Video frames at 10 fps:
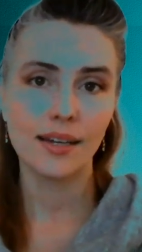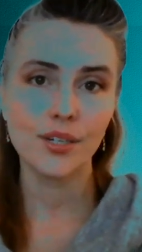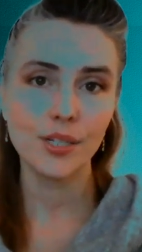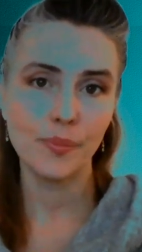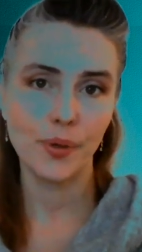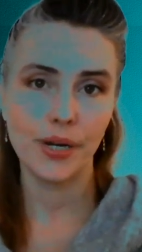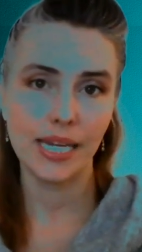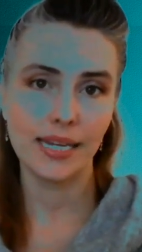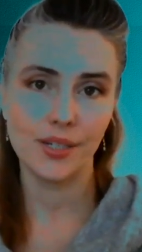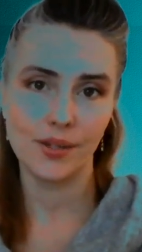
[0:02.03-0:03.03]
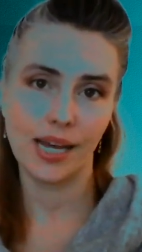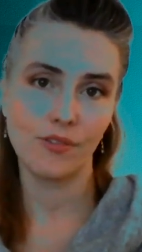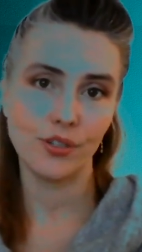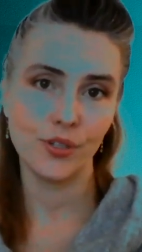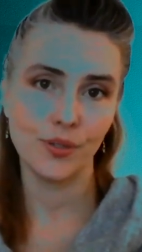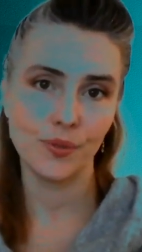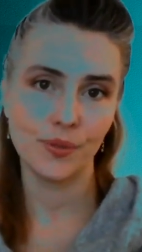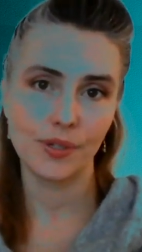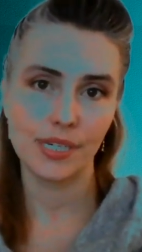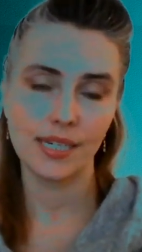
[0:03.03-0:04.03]
Good morning, good
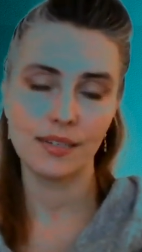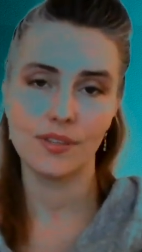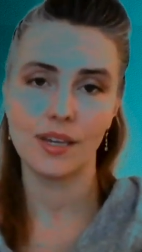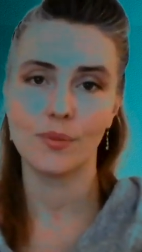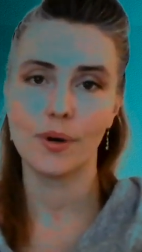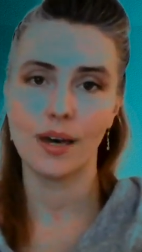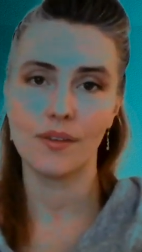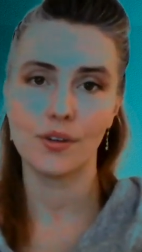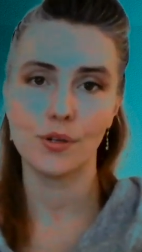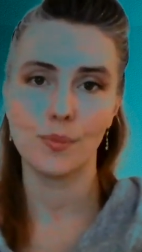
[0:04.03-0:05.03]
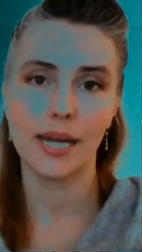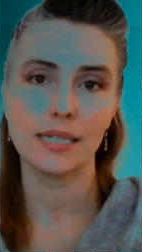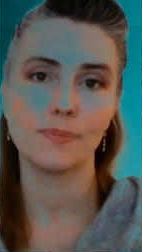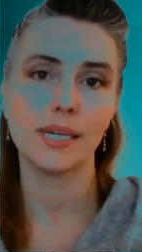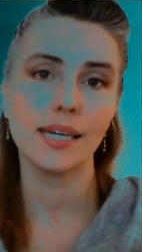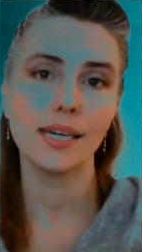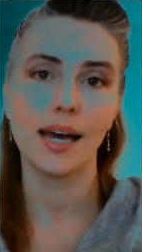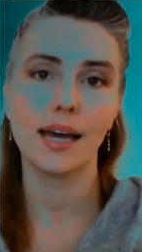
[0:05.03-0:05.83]
afternoon, good evening, wherever you might be,